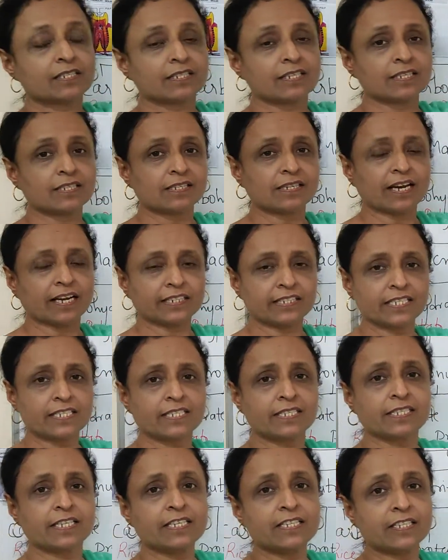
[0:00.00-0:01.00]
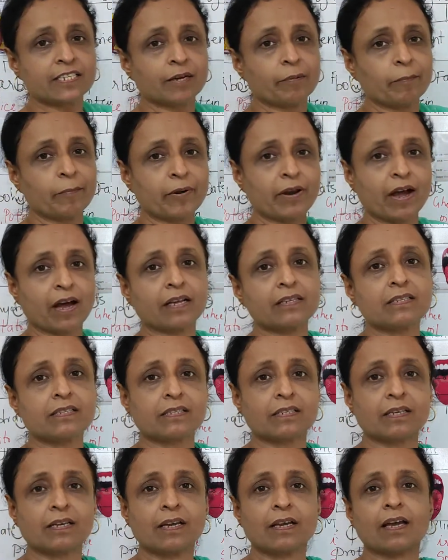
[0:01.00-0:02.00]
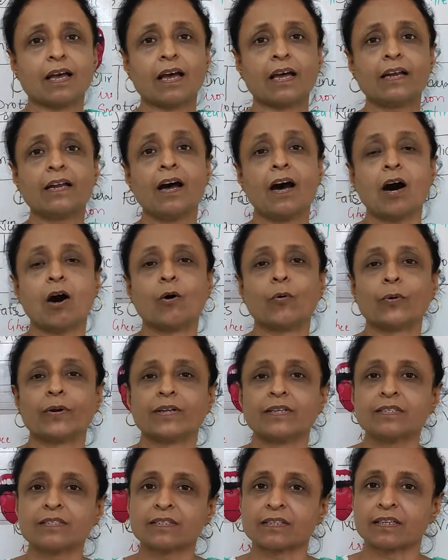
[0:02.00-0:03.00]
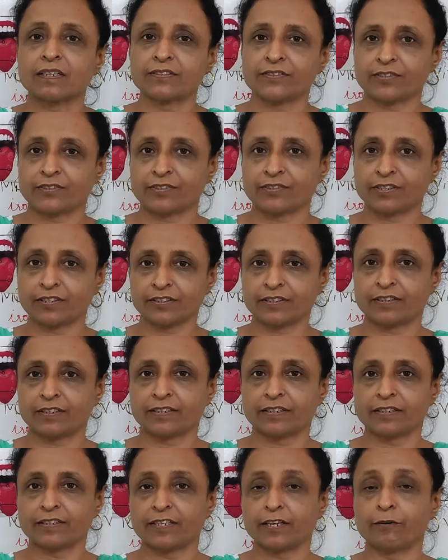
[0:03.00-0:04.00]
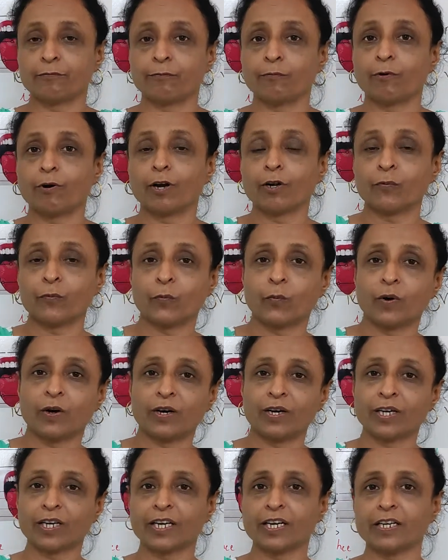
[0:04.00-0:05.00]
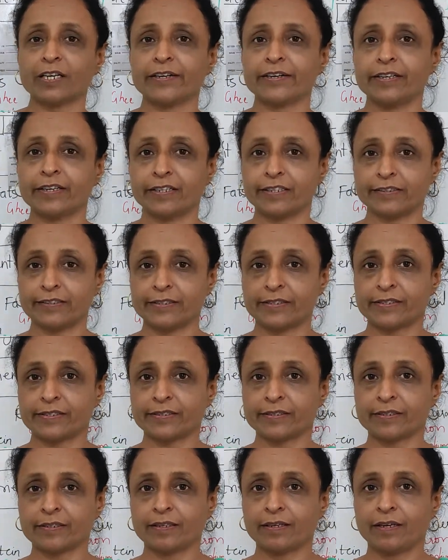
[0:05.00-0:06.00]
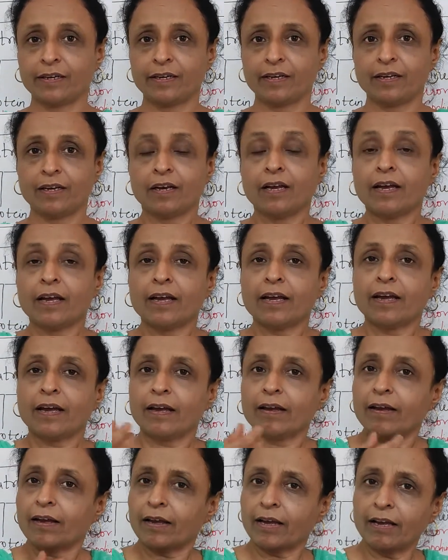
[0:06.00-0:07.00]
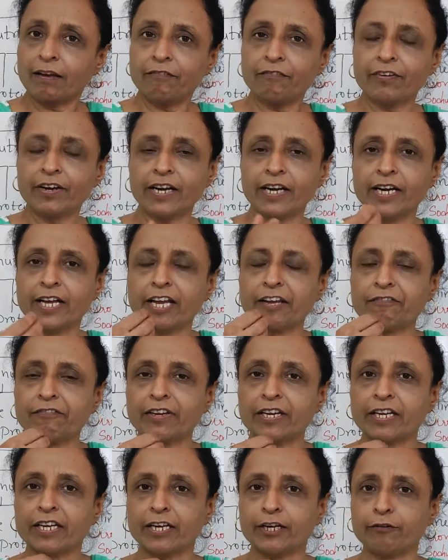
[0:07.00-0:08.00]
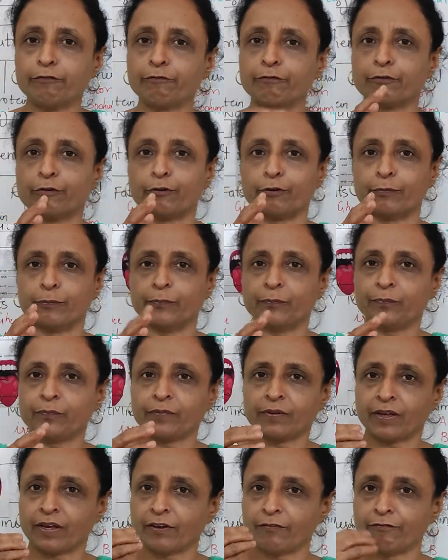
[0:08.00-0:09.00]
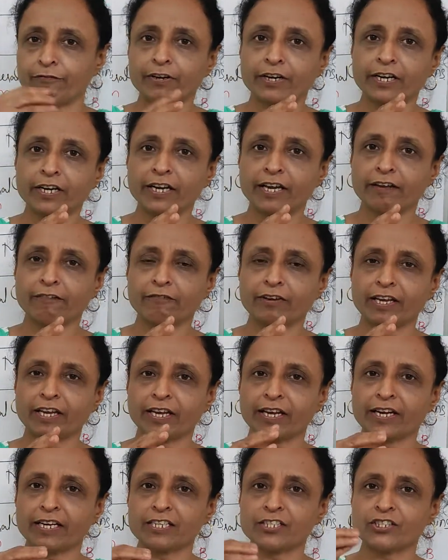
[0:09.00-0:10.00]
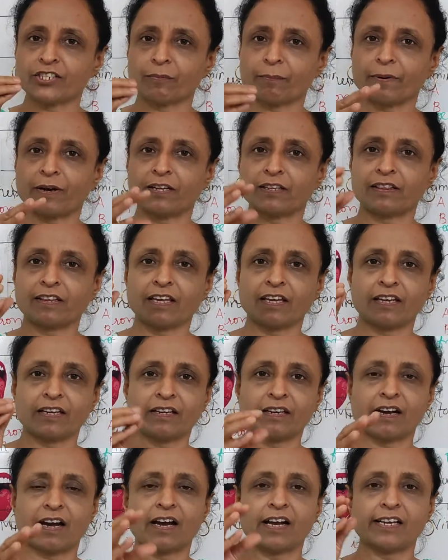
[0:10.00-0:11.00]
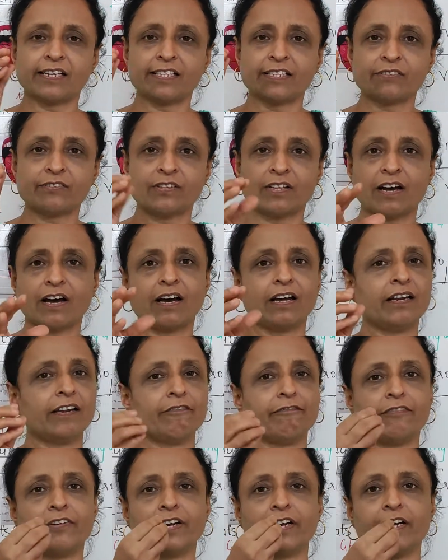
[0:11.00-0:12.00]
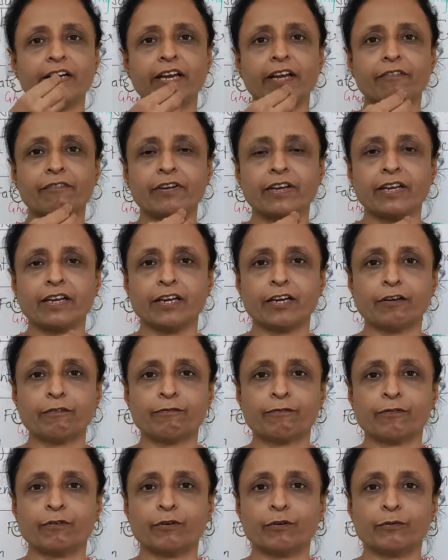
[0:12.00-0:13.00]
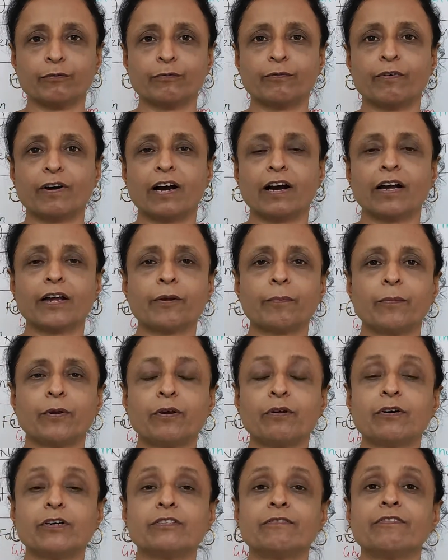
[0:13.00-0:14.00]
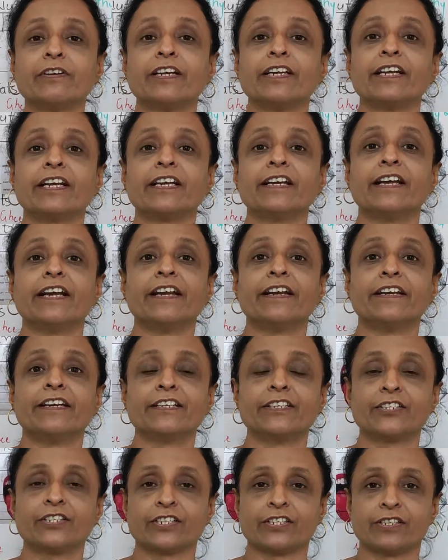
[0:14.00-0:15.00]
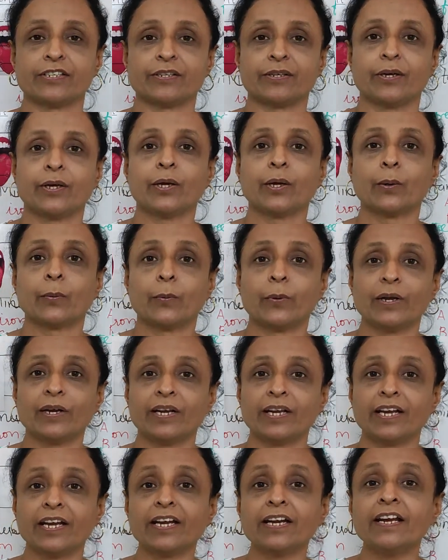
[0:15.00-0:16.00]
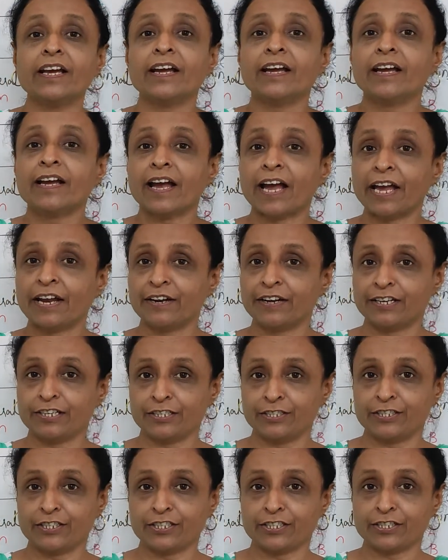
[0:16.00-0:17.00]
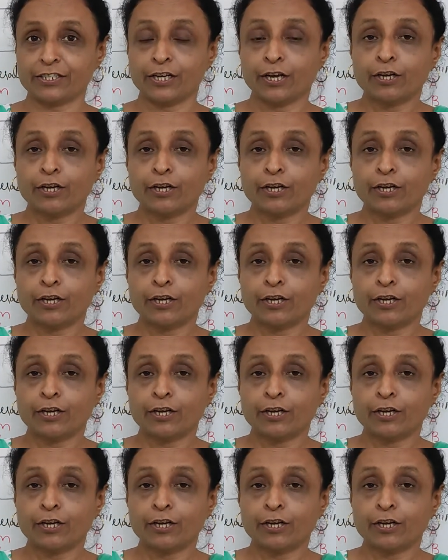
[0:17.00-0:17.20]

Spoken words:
this digestive system does and how it is constructed and what work it does. Every day we eat food. Every day we eat chapati, rice, dal. Every day we eat food. Why? Because we need energy. We need energy.